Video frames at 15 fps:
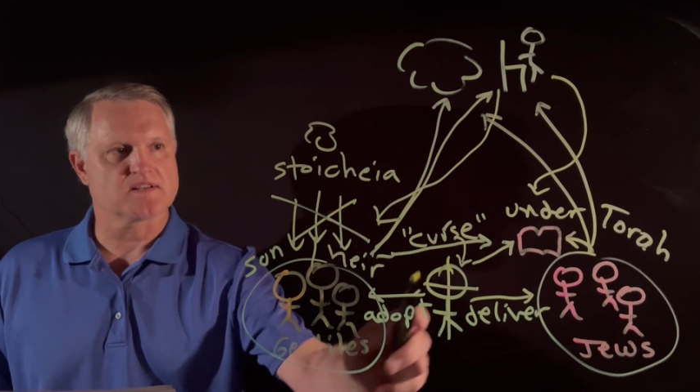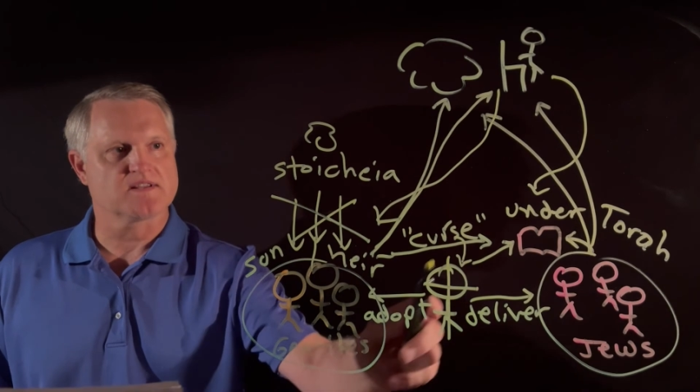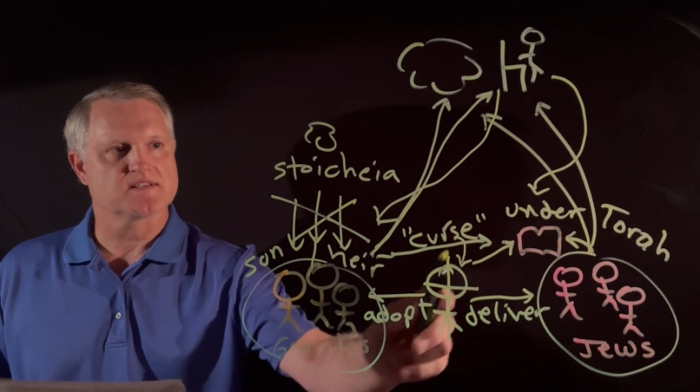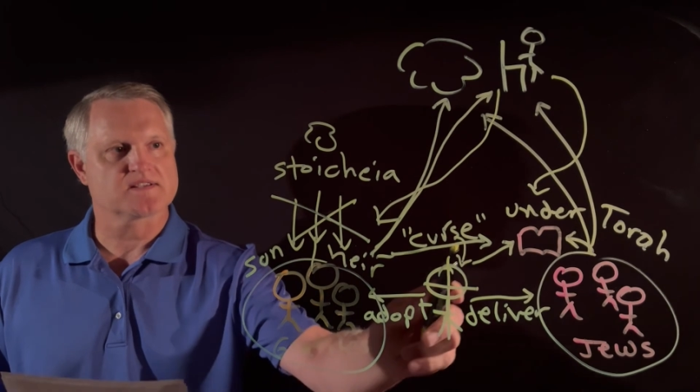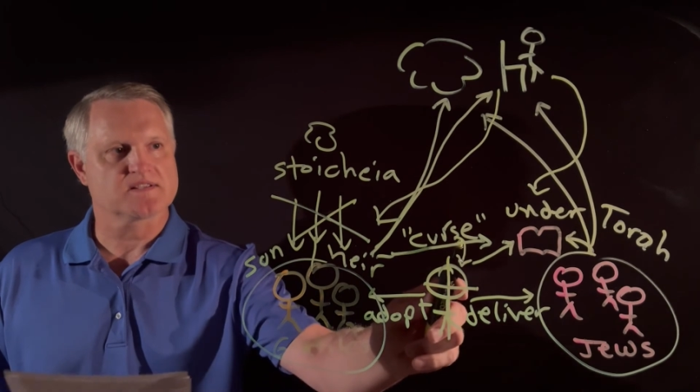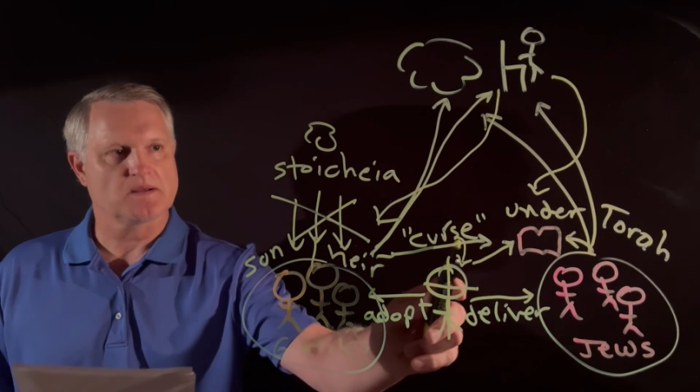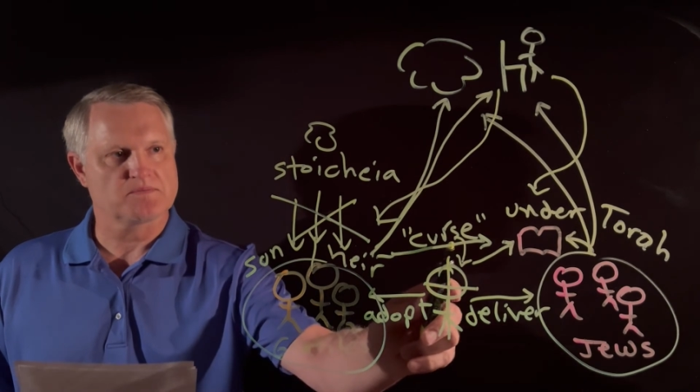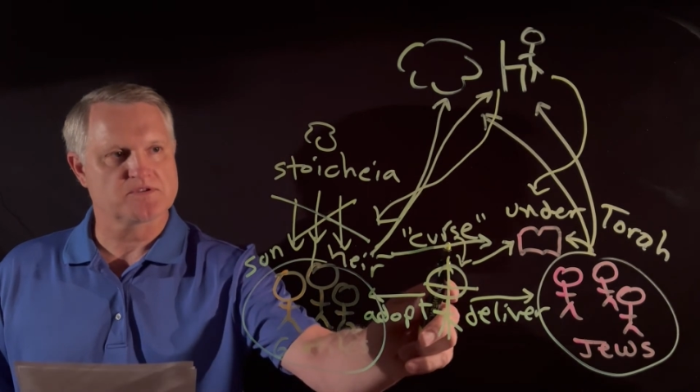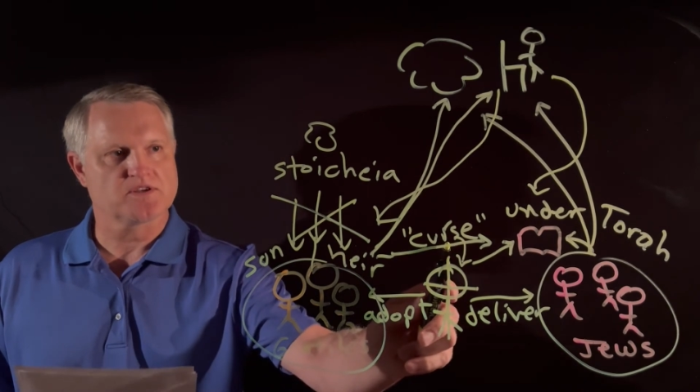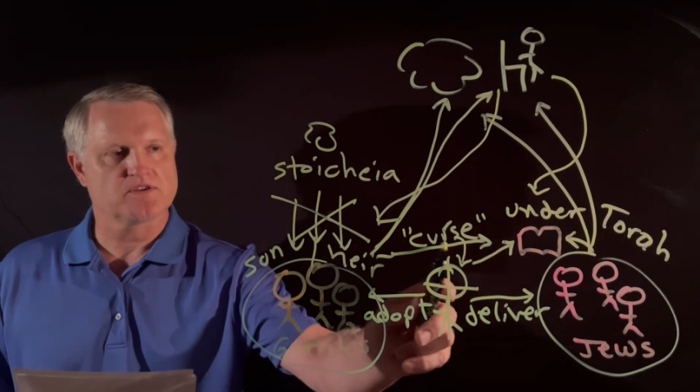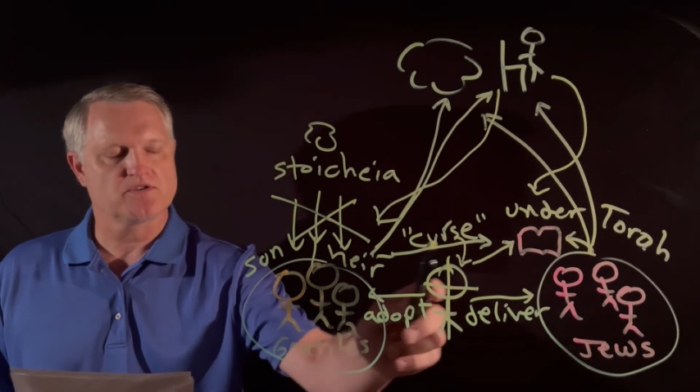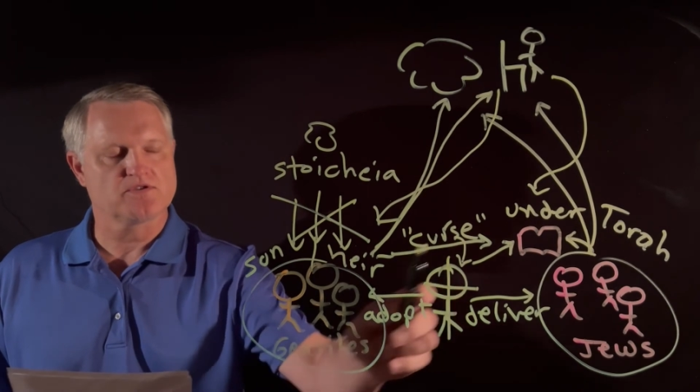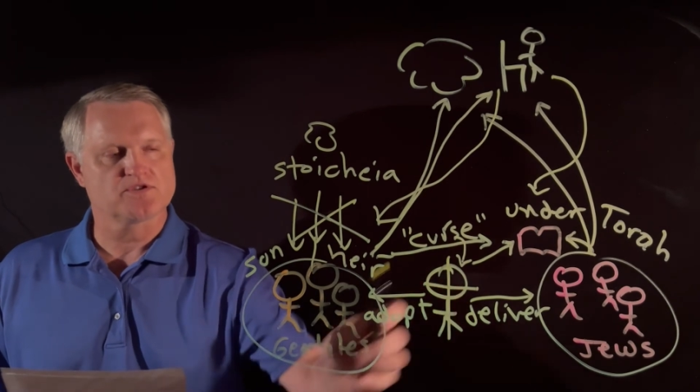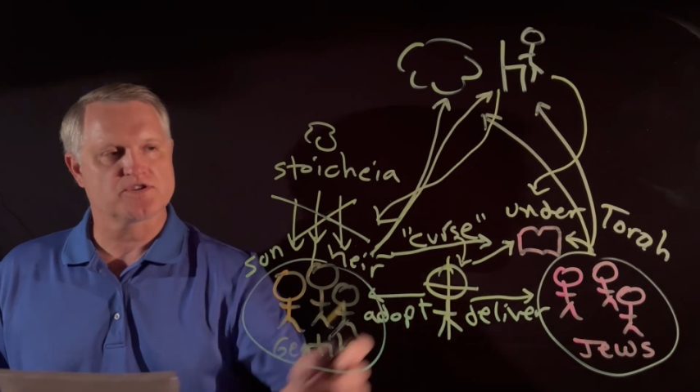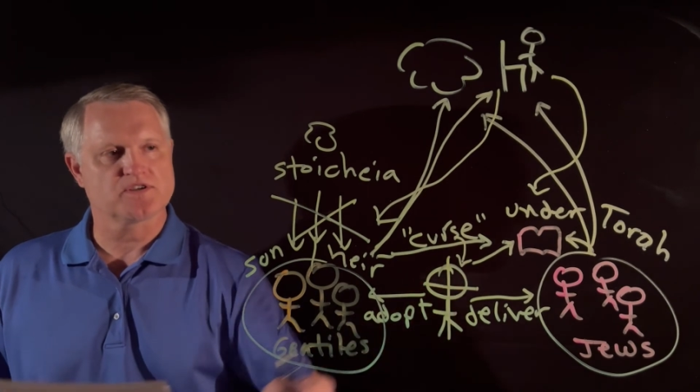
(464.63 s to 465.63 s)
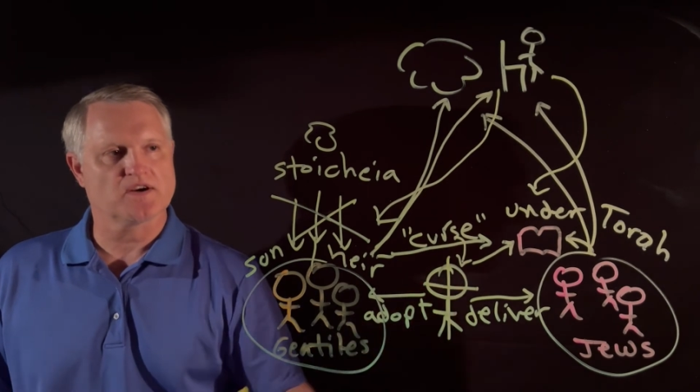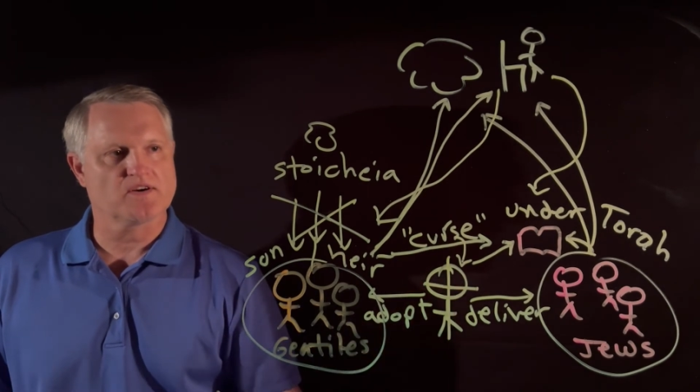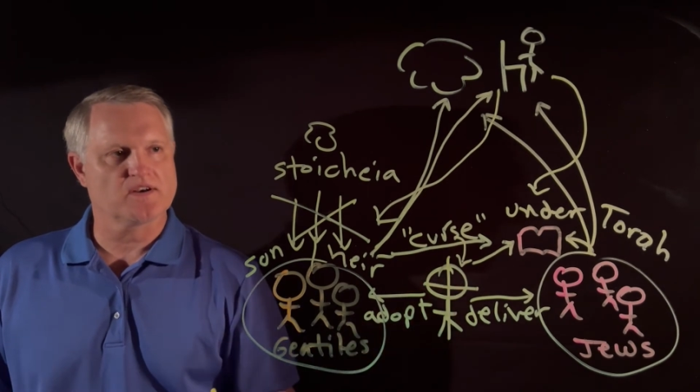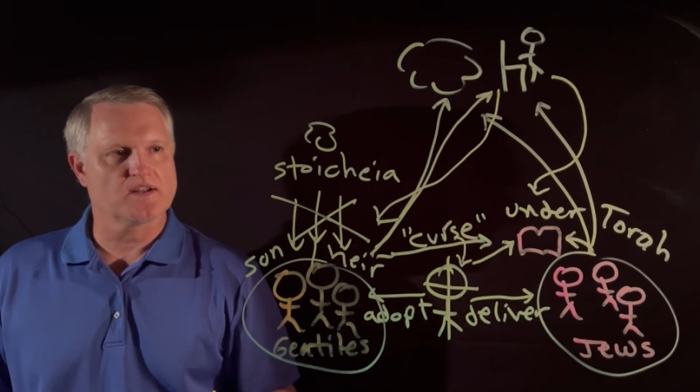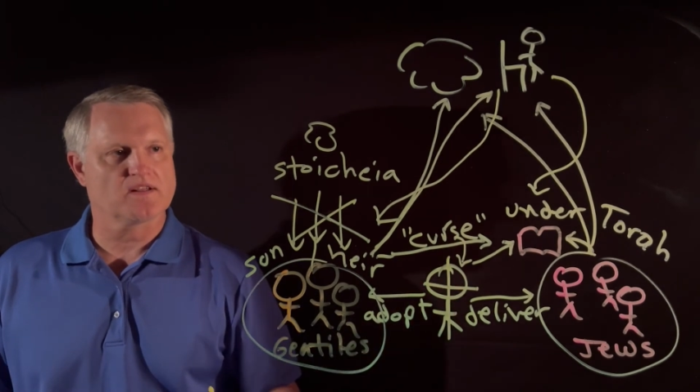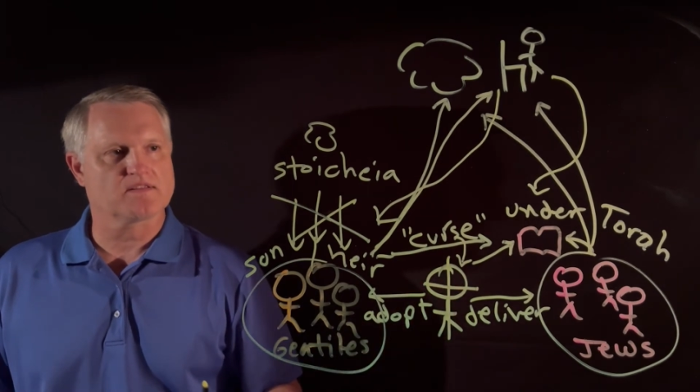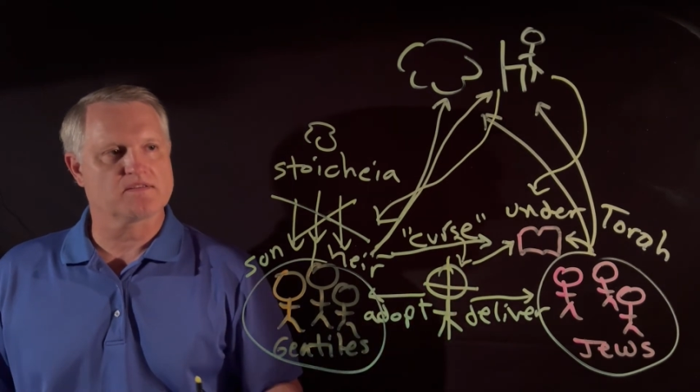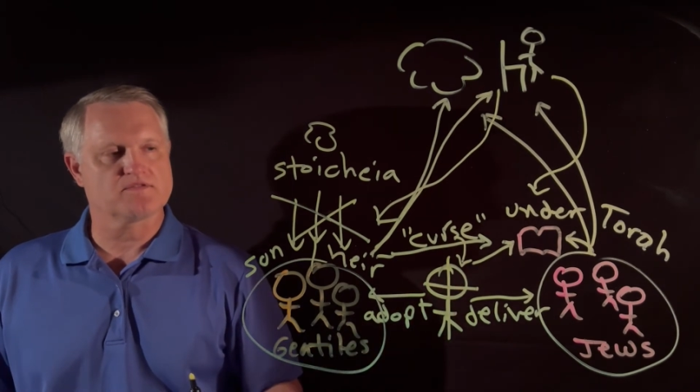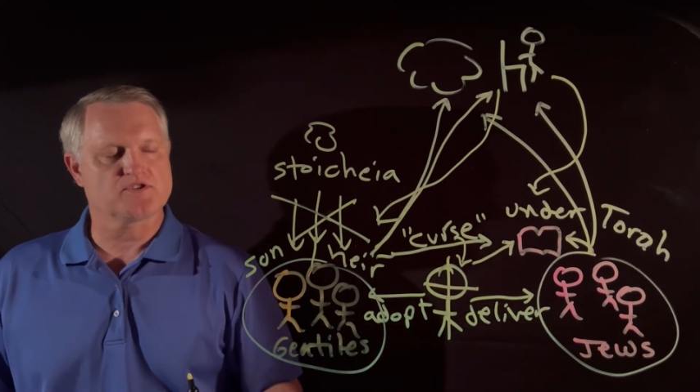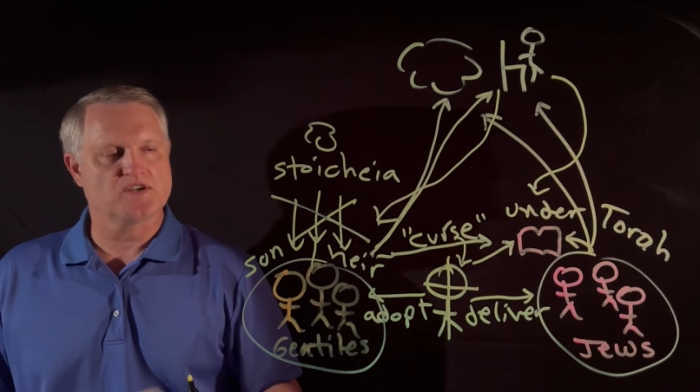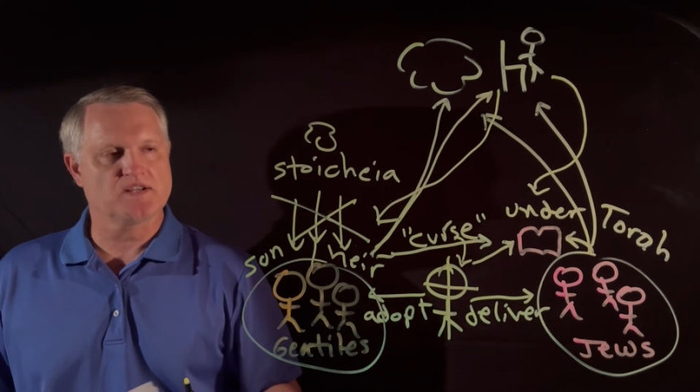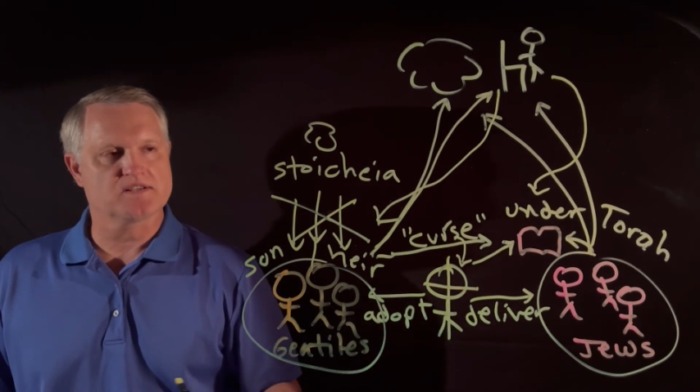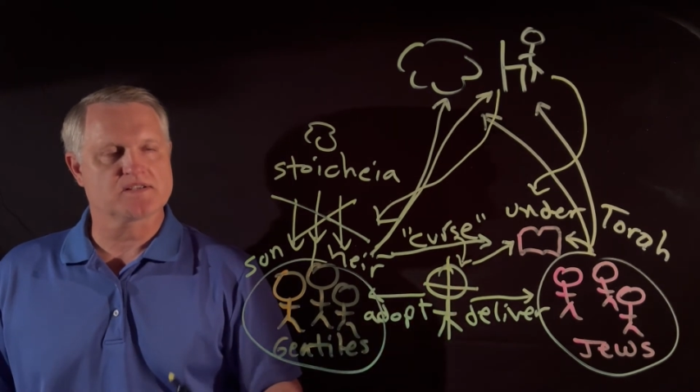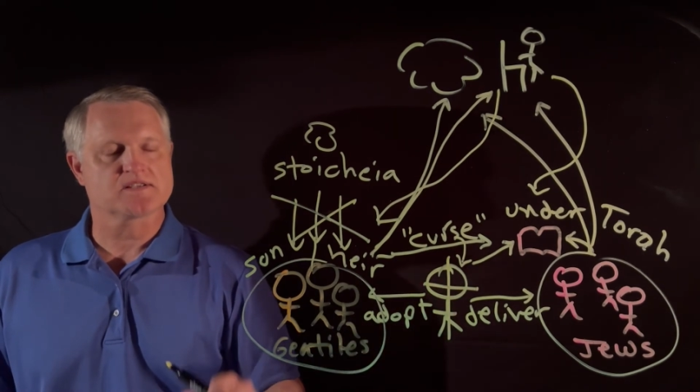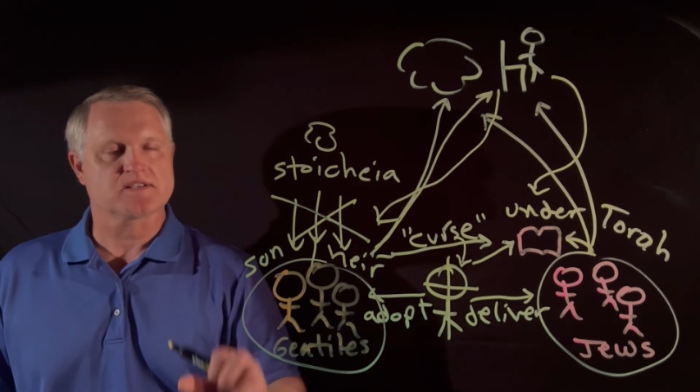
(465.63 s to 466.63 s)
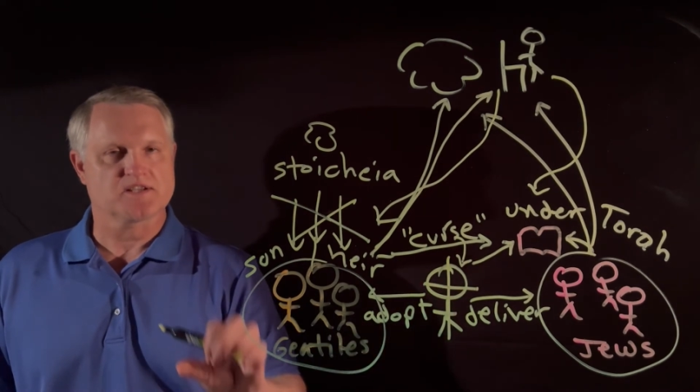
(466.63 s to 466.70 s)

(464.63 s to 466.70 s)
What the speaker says: The substitutionary death of Jesus